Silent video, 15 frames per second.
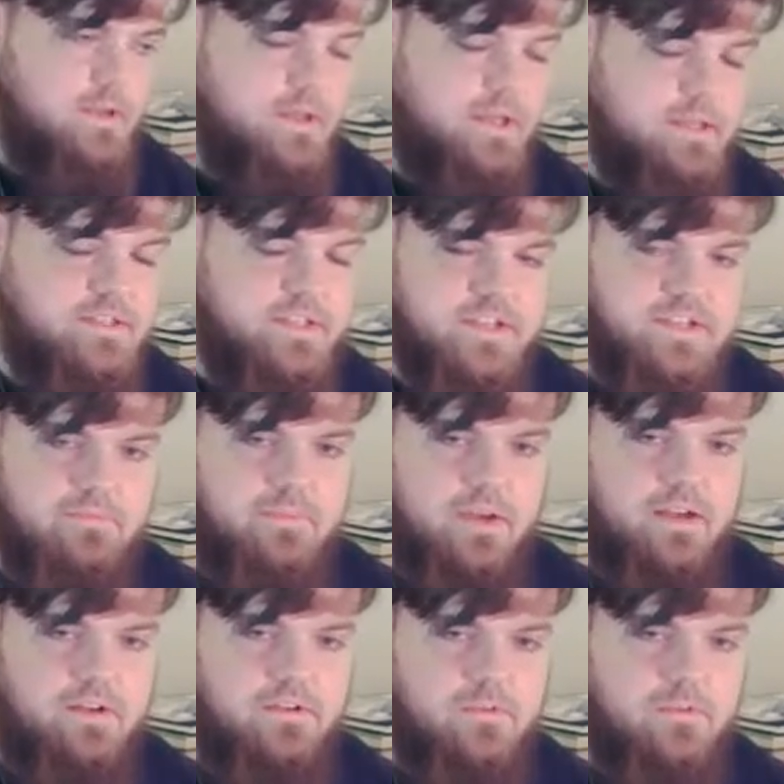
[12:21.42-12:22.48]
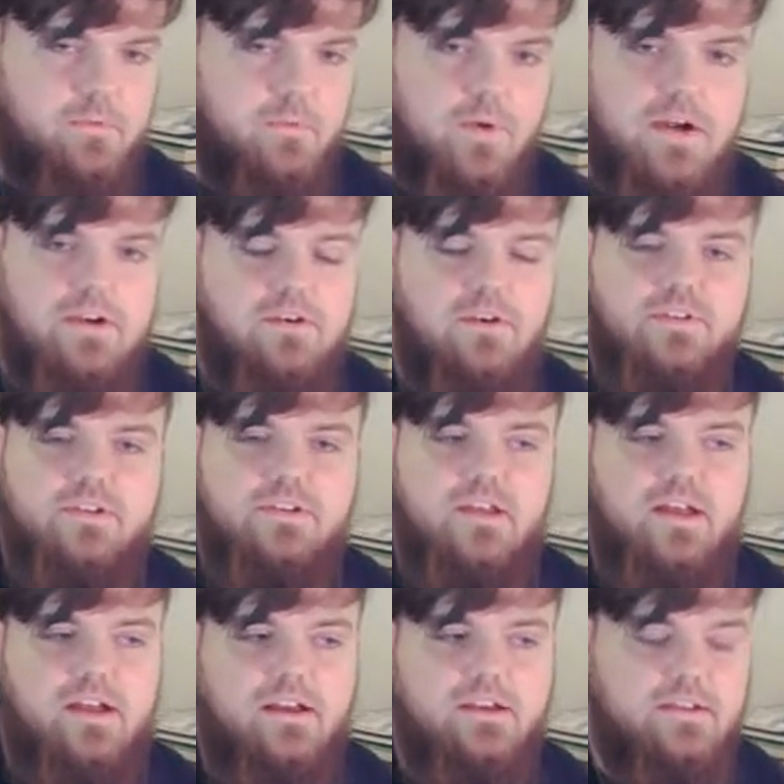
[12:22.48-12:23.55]
it doesn't matter where on the
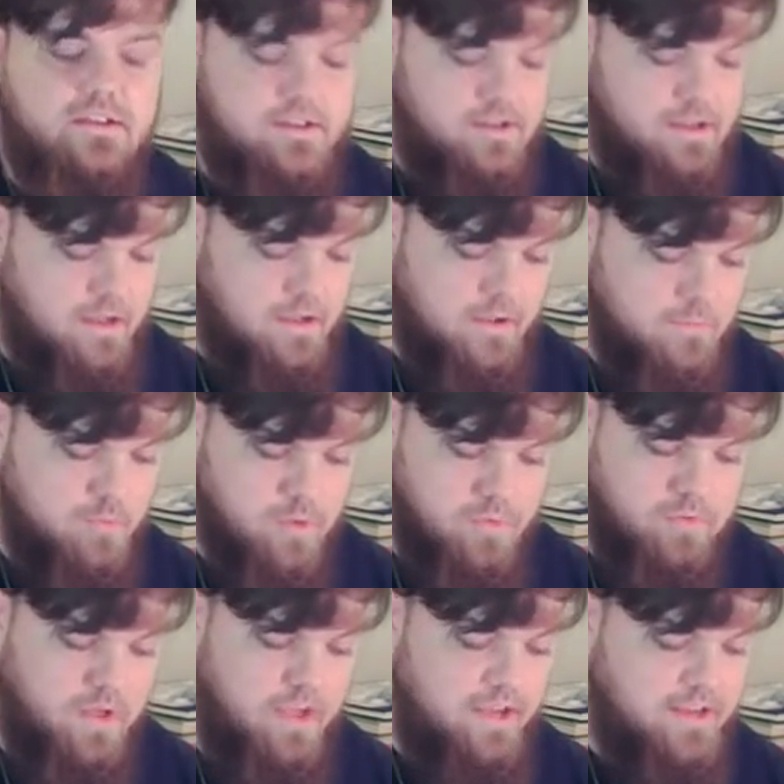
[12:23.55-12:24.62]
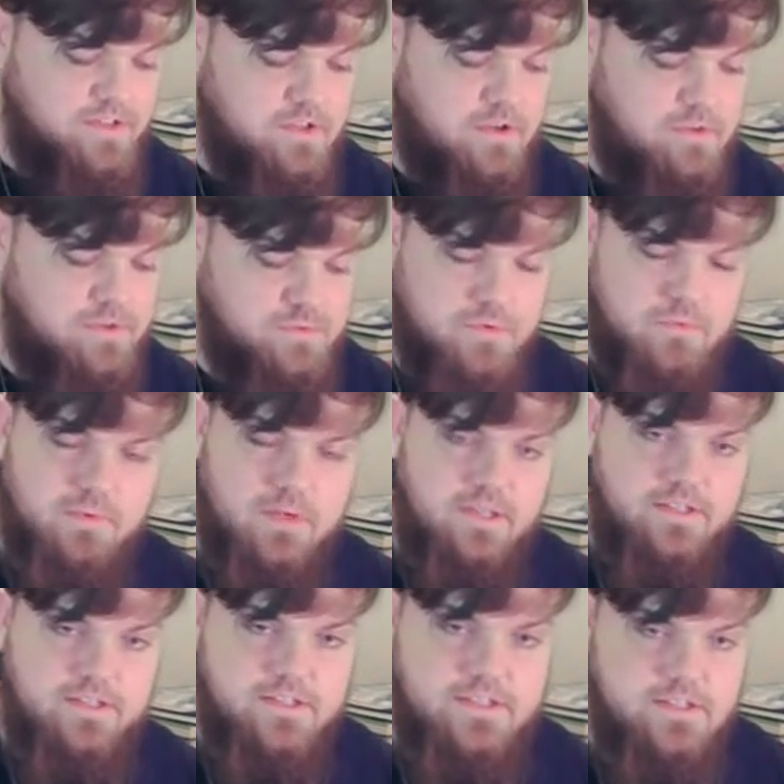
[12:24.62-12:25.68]
neck we're playing, as long as we're playing
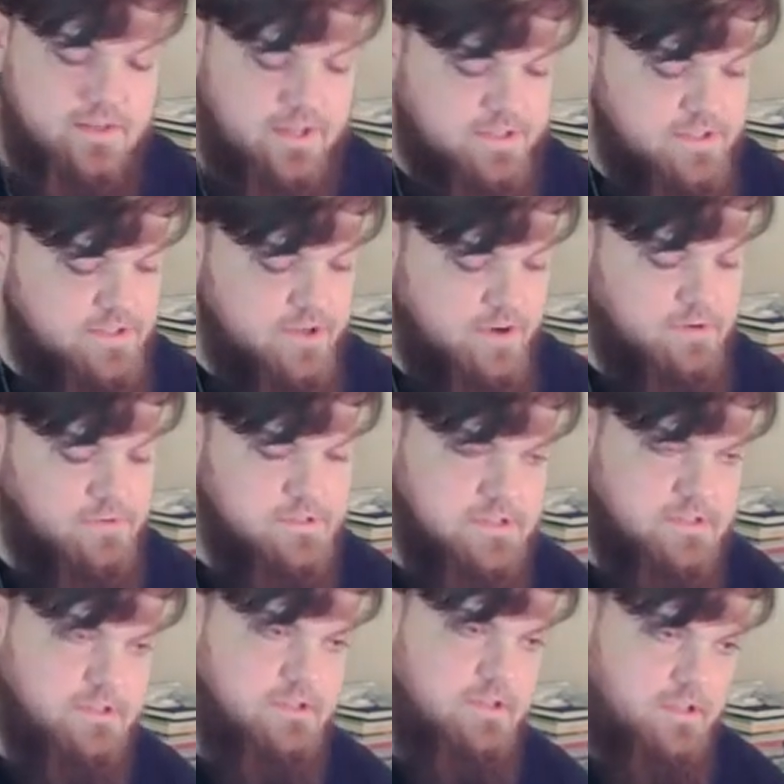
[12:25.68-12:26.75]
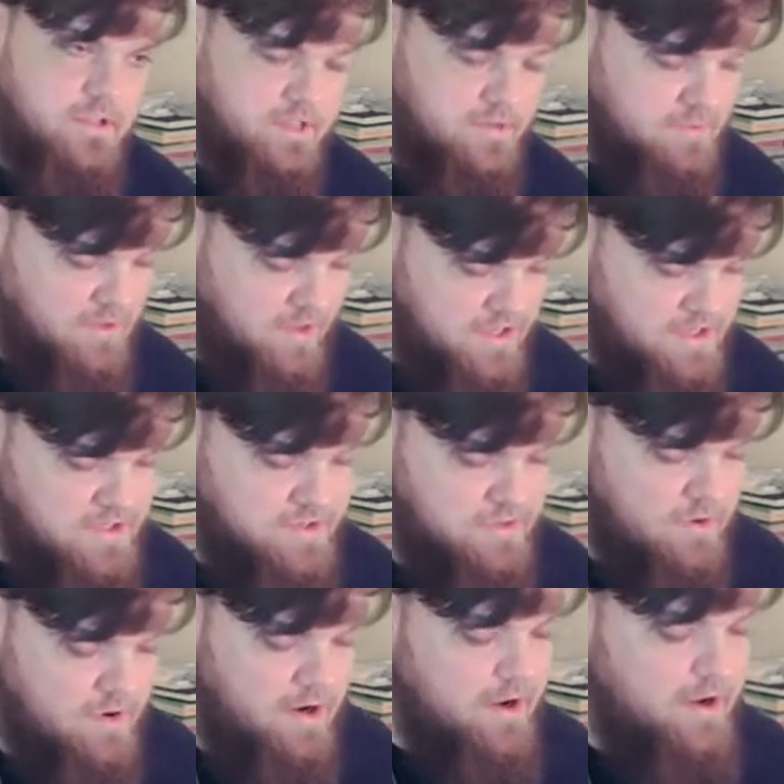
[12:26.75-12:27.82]
these selected notes in relation to
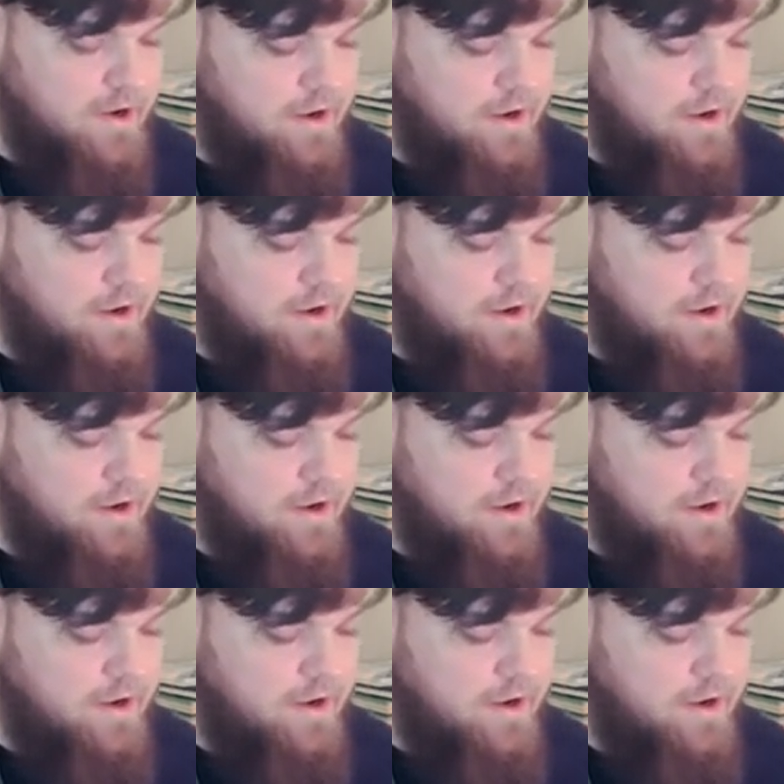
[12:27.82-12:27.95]
our A,